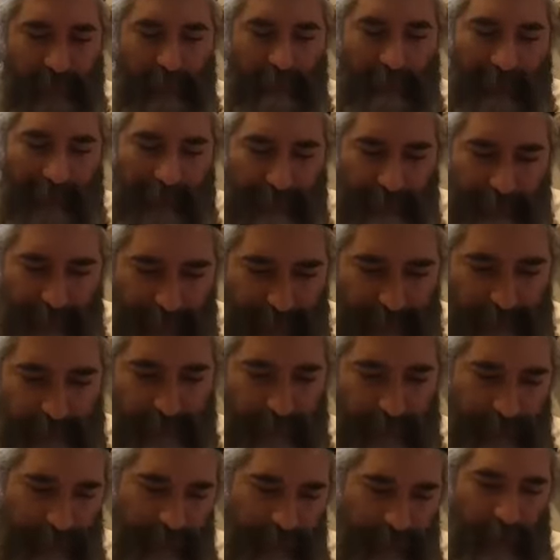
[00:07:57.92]
Malbim
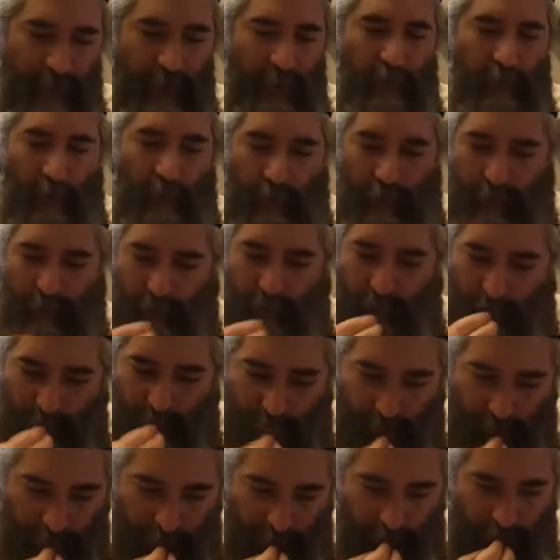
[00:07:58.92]
wants to
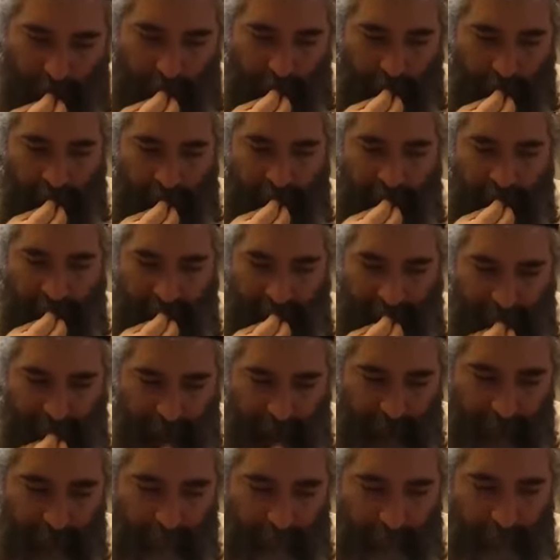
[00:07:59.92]
learn the
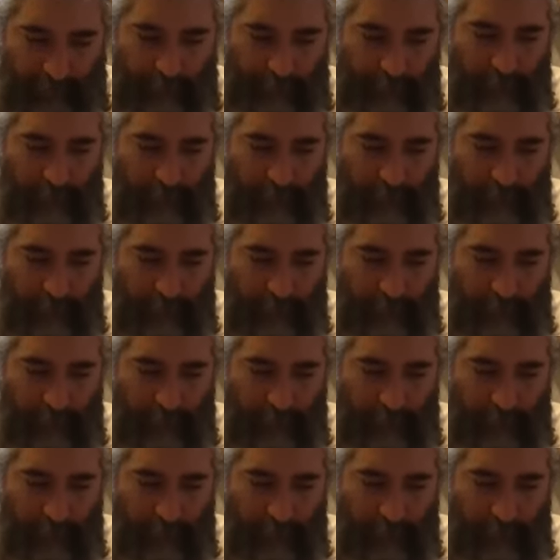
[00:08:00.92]
definition of